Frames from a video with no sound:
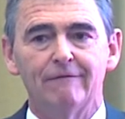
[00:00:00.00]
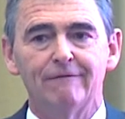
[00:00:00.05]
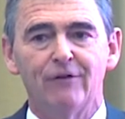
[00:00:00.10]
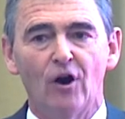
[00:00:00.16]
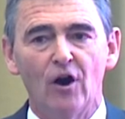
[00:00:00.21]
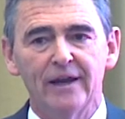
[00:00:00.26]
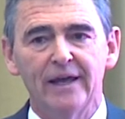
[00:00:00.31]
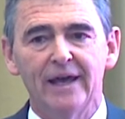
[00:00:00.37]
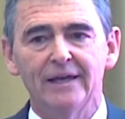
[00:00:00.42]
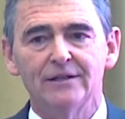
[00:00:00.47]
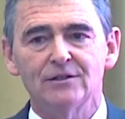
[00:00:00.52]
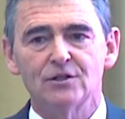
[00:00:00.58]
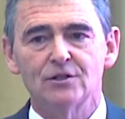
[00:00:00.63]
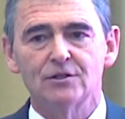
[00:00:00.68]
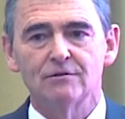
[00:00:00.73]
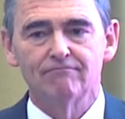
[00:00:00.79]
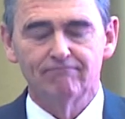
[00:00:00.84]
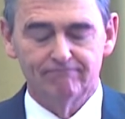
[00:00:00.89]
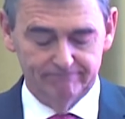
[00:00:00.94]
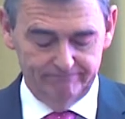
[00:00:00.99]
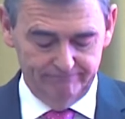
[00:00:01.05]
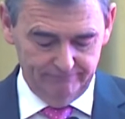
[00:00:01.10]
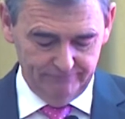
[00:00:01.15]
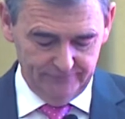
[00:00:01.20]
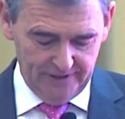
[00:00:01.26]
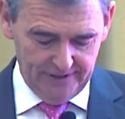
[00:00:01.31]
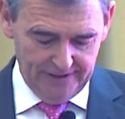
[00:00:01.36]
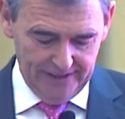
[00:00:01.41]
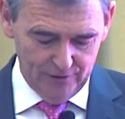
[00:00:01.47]
Finance
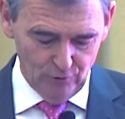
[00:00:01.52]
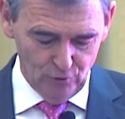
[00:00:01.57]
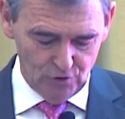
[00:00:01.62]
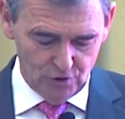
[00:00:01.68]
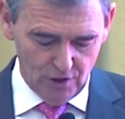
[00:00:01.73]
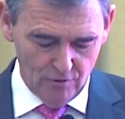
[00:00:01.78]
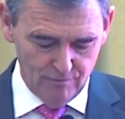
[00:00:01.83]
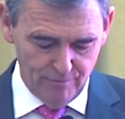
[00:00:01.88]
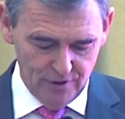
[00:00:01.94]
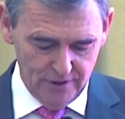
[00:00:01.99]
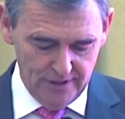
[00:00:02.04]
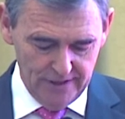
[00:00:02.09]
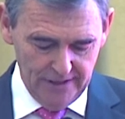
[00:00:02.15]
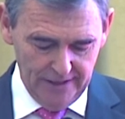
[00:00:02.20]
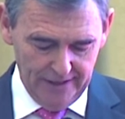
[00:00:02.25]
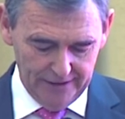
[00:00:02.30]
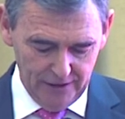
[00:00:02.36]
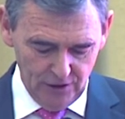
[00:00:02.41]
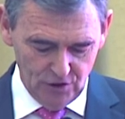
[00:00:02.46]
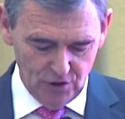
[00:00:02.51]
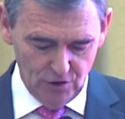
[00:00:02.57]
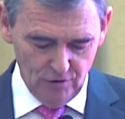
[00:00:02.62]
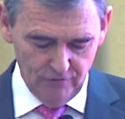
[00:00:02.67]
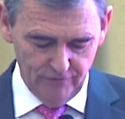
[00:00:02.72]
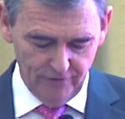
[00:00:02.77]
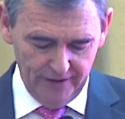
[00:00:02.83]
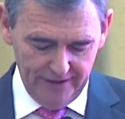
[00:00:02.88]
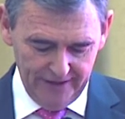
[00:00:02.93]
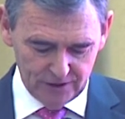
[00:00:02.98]
can also be an issue
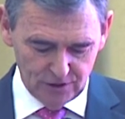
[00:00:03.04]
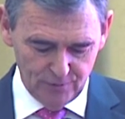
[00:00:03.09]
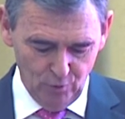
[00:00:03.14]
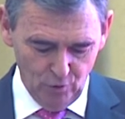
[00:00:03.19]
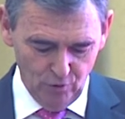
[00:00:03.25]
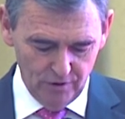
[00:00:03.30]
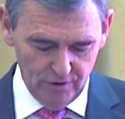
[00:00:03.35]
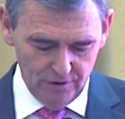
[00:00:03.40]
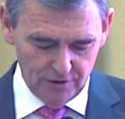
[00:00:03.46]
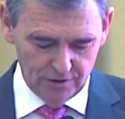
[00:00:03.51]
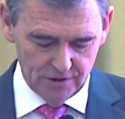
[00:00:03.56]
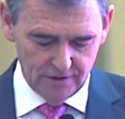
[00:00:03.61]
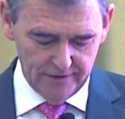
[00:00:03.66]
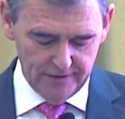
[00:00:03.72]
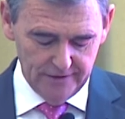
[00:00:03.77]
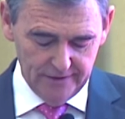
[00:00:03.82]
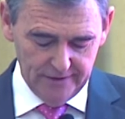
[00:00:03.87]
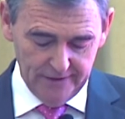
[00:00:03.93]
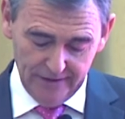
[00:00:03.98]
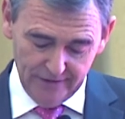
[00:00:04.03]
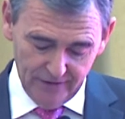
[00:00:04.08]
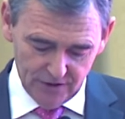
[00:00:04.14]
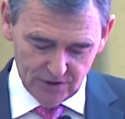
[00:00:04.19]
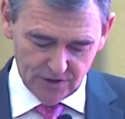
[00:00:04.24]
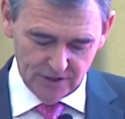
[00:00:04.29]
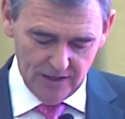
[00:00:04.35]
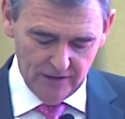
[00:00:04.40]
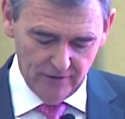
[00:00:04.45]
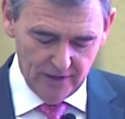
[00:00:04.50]
for exporters. In
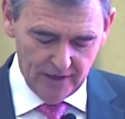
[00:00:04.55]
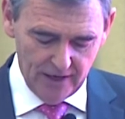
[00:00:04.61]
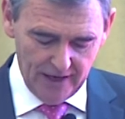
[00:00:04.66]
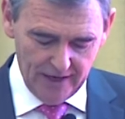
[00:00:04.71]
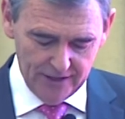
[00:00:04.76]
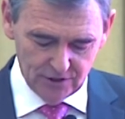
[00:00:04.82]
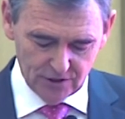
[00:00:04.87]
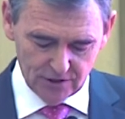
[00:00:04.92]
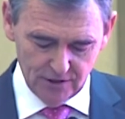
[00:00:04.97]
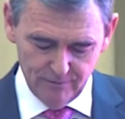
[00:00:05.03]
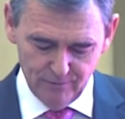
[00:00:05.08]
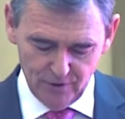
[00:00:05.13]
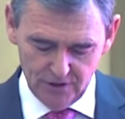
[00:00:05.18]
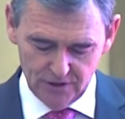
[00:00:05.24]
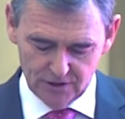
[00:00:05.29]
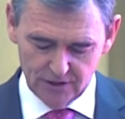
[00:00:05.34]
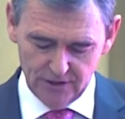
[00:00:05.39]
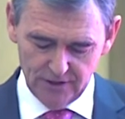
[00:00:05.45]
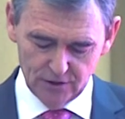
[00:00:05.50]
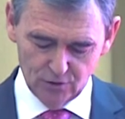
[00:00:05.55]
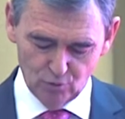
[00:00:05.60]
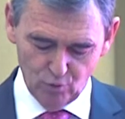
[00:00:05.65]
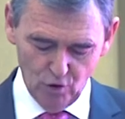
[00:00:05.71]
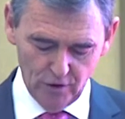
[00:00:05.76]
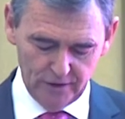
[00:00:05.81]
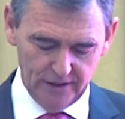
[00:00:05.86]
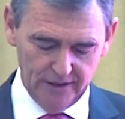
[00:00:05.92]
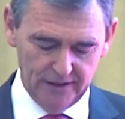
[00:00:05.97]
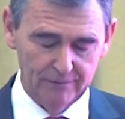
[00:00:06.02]
this area, ACBC is
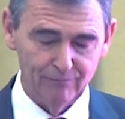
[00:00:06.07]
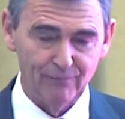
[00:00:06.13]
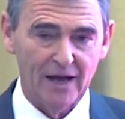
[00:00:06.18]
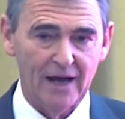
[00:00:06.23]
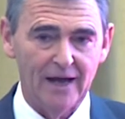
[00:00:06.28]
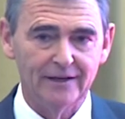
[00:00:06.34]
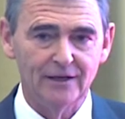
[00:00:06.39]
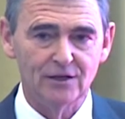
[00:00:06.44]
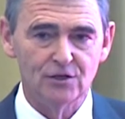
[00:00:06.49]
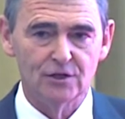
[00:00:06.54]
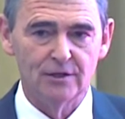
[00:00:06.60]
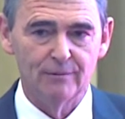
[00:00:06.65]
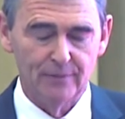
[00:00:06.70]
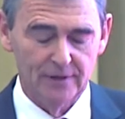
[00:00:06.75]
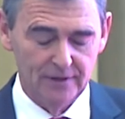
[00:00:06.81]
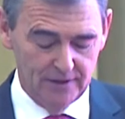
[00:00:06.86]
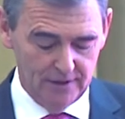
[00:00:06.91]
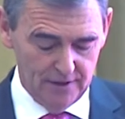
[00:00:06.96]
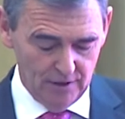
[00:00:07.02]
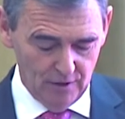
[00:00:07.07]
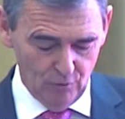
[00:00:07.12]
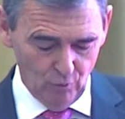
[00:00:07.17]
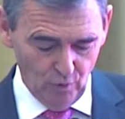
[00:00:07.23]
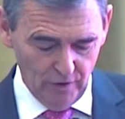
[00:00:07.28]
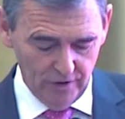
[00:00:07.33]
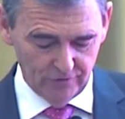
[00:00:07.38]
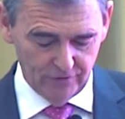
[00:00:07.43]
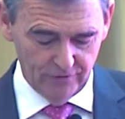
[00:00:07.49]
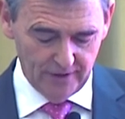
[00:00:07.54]
working in partnership
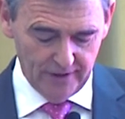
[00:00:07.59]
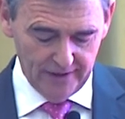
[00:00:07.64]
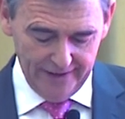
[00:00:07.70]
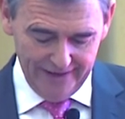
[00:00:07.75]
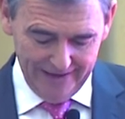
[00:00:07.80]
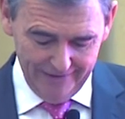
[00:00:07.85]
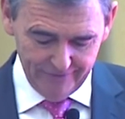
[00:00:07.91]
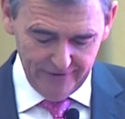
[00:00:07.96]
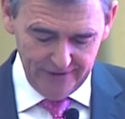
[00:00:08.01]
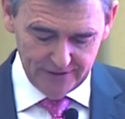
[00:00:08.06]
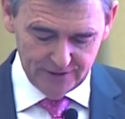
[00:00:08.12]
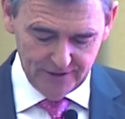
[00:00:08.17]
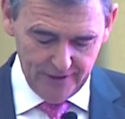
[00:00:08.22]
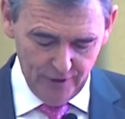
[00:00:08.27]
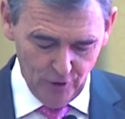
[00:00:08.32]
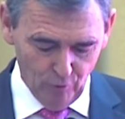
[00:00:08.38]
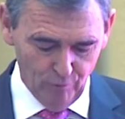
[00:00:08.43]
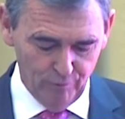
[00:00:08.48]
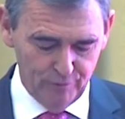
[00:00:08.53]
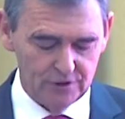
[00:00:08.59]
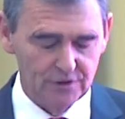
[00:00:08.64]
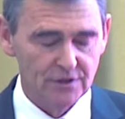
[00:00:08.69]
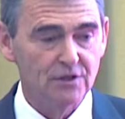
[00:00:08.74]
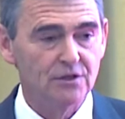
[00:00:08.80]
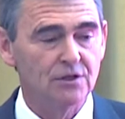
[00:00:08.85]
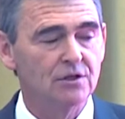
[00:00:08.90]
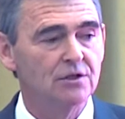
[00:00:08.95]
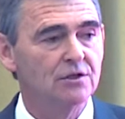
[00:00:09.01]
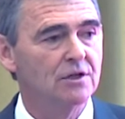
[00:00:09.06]
with EFIC to help
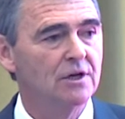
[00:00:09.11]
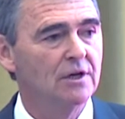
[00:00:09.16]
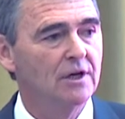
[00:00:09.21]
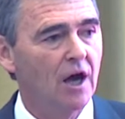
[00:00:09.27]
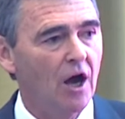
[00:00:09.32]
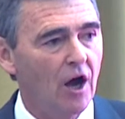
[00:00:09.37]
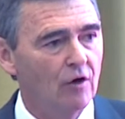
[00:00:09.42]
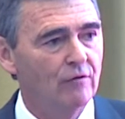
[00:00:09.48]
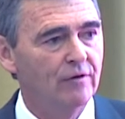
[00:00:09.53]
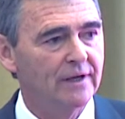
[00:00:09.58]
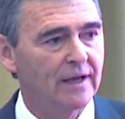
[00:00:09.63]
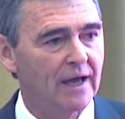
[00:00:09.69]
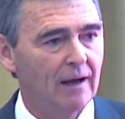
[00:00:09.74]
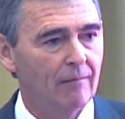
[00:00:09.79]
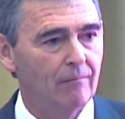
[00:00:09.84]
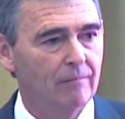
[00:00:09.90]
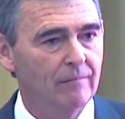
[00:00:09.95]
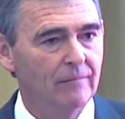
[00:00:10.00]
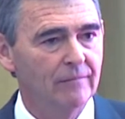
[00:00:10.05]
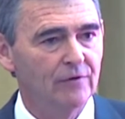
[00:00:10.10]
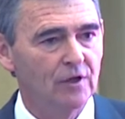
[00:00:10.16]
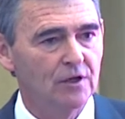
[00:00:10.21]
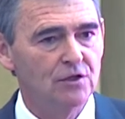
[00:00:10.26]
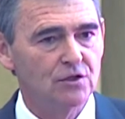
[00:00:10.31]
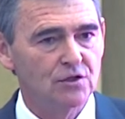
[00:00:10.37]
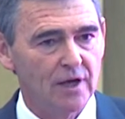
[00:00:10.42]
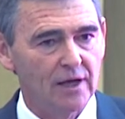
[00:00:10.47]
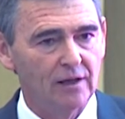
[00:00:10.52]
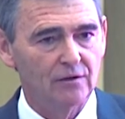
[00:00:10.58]
businesses overcome
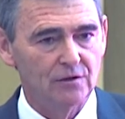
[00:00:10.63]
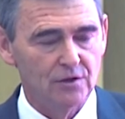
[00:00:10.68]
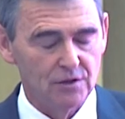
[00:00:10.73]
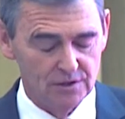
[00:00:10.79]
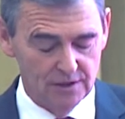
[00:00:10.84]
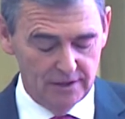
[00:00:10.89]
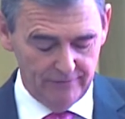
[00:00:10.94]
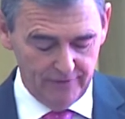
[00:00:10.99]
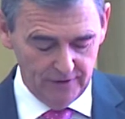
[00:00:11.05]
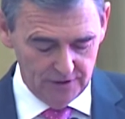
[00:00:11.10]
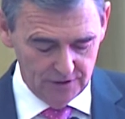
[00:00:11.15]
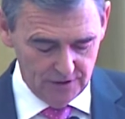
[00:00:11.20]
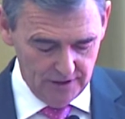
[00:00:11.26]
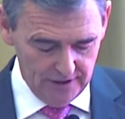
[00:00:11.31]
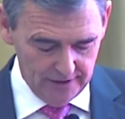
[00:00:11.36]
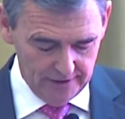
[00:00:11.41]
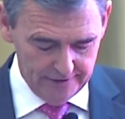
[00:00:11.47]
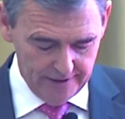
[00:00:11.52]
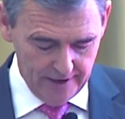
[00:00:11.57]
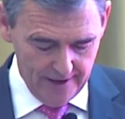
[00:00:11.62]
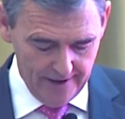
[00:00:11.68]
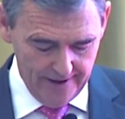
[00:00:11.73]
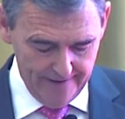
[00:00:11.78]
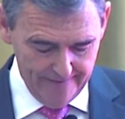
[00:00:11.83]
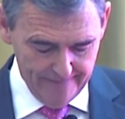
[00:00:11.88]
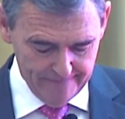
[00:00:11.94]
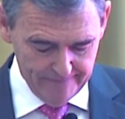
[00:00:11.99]
these challenges, and EFIC is here today.